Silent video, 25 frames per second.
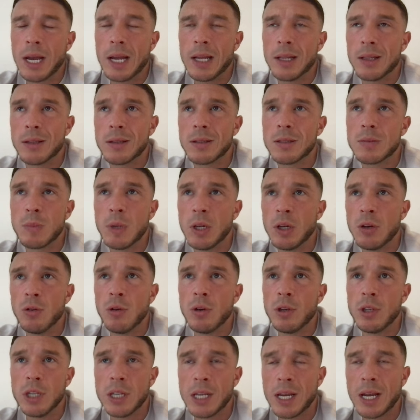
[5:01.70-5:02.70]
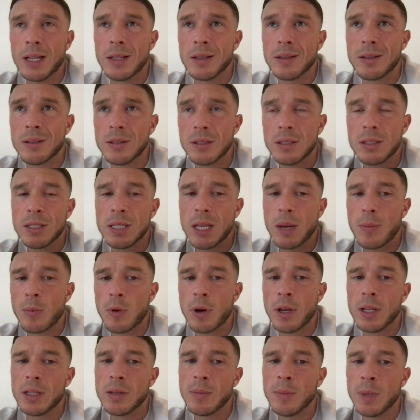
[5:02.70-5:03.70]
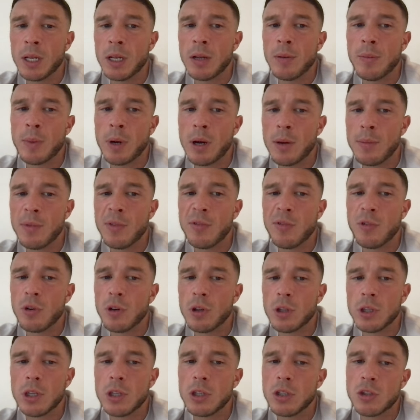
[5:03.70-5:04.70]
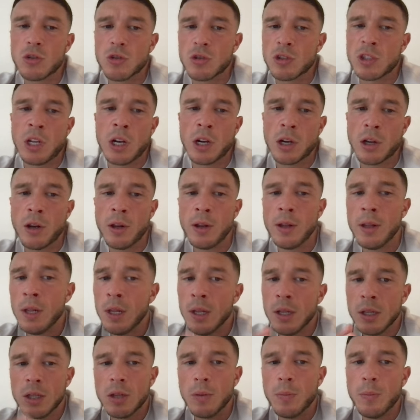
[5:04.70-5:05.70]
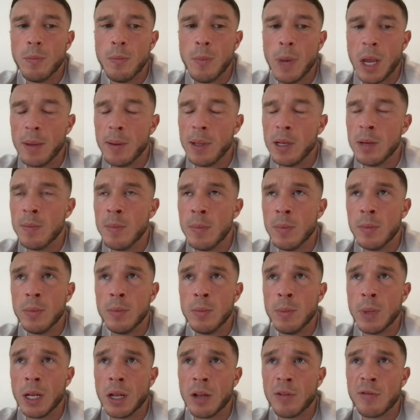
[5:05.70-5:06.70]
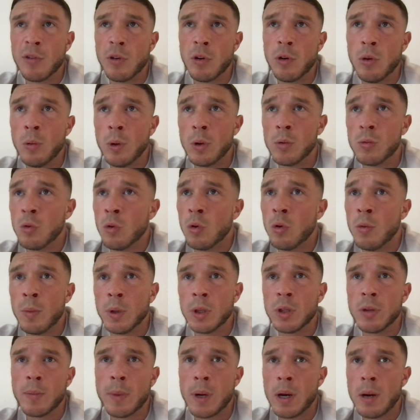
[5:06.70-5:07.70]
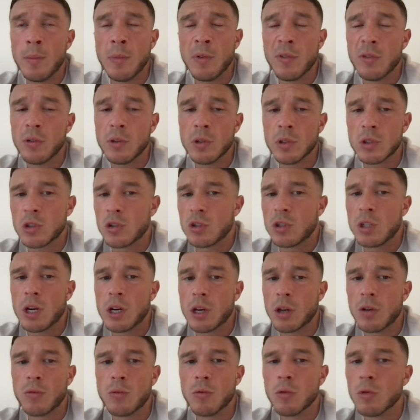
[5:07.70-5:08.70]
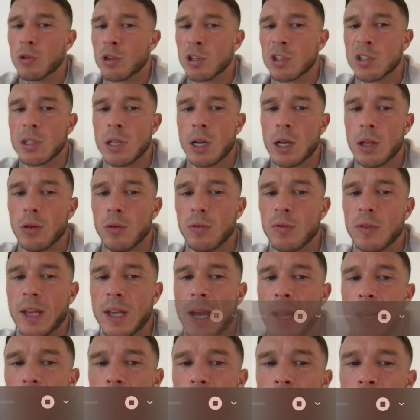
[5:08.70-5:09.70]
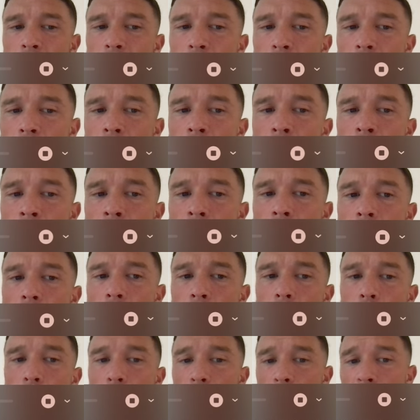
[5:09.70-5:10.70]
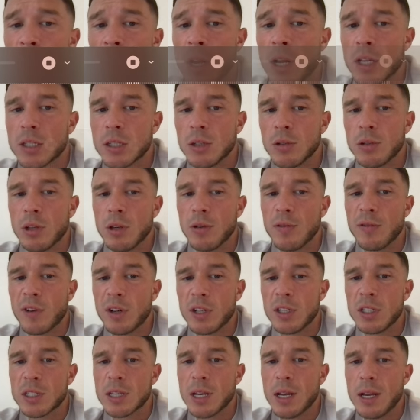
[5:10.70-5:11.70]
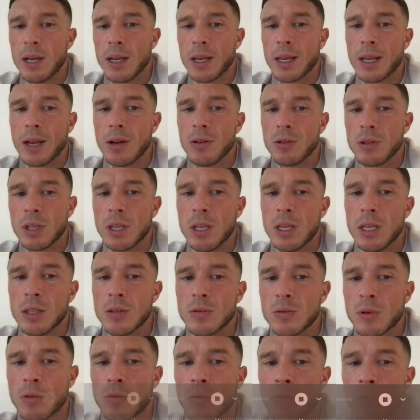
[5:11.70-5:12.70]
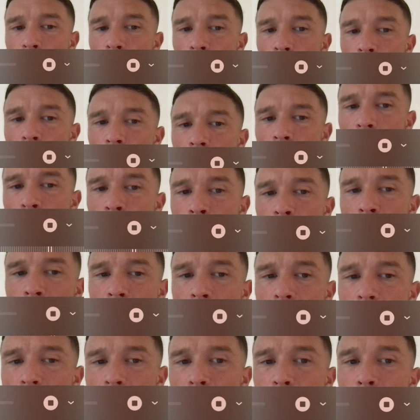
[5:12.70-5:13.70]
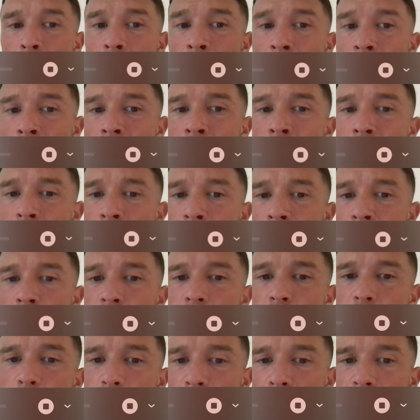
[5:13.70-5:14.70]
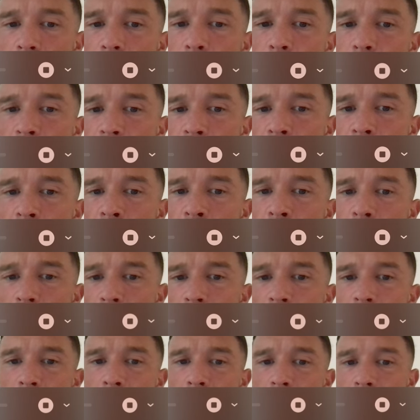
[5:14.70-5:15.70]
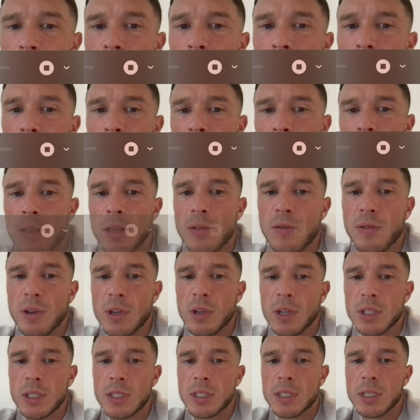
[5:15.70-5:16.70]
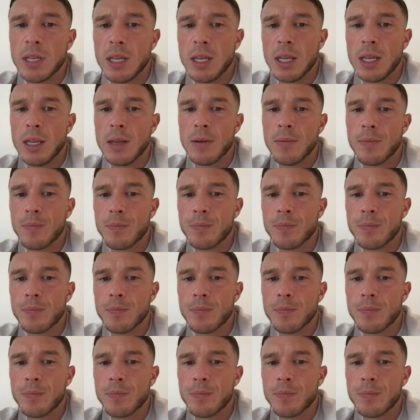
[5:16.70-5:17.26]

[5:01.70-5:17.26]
can't split up, you can't separate the middle and bottom of funnel. It's just not gonna. Maybe the middle of funnel will run, but the bottom of funnel is just not gonna run. There's not enough data in there. And what we're also doing for this account is we're running an awareness campaign. So what that will do is, if you can see,